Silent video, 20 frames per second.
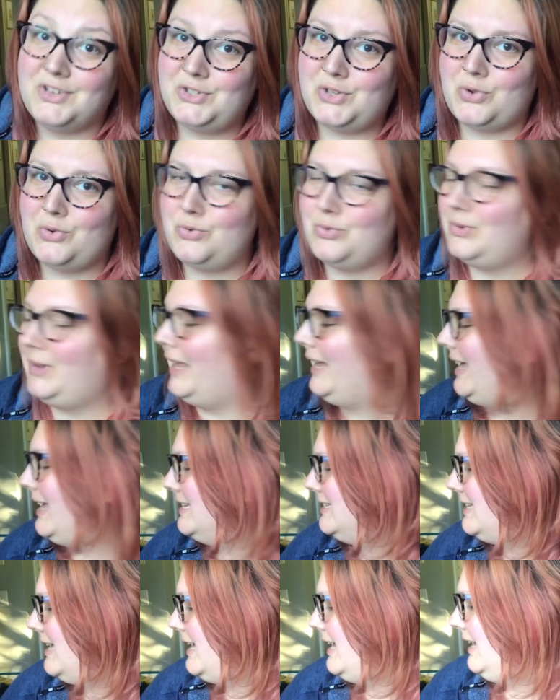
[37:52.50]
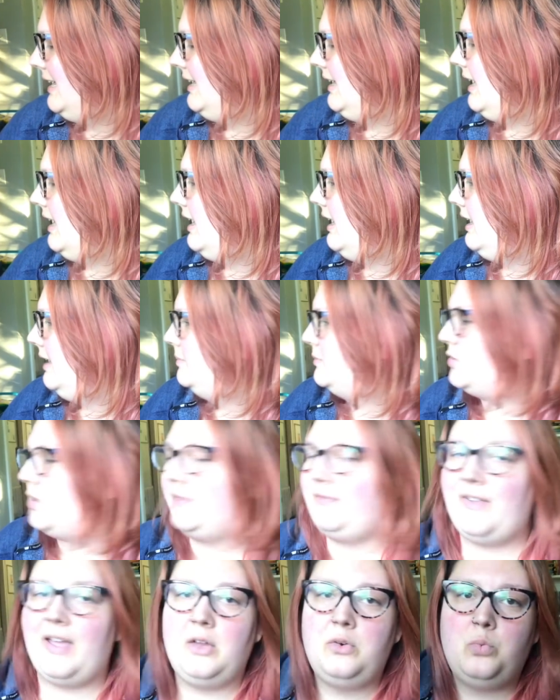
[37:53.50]
So, like I said, um, so
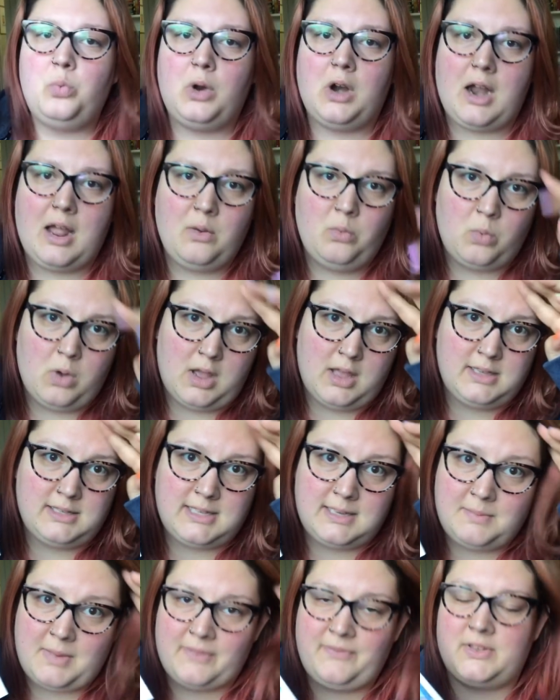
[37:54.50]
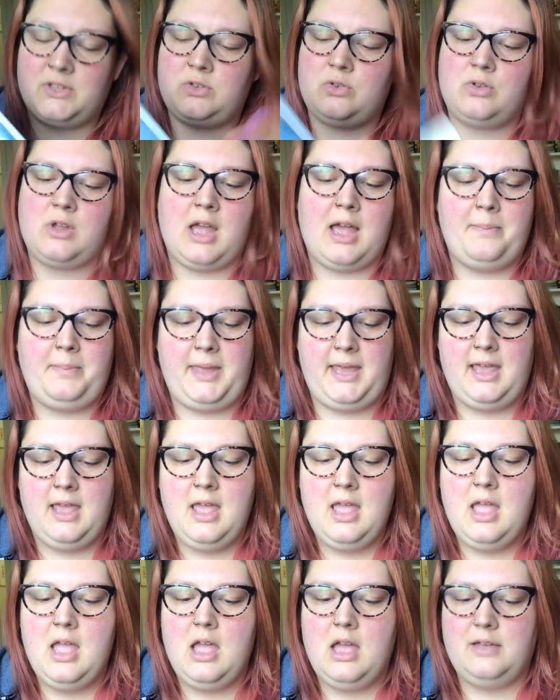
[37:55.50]
I found where I was in my physical copy
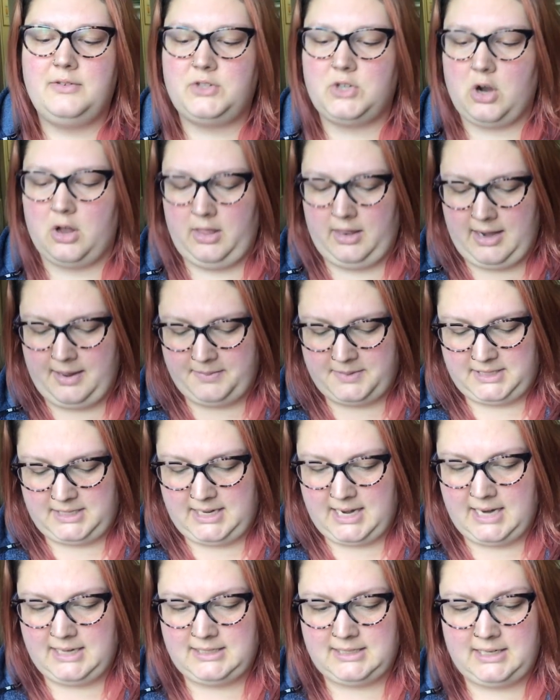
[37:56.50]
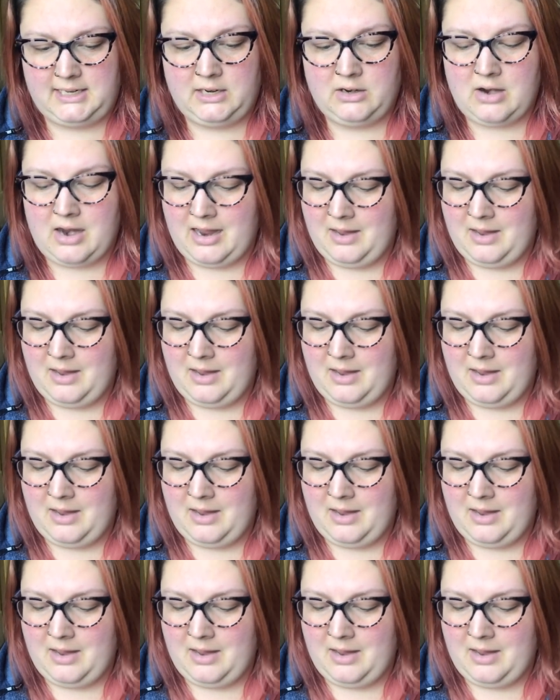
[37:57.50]
of Scarlett Epstein Hates It Here.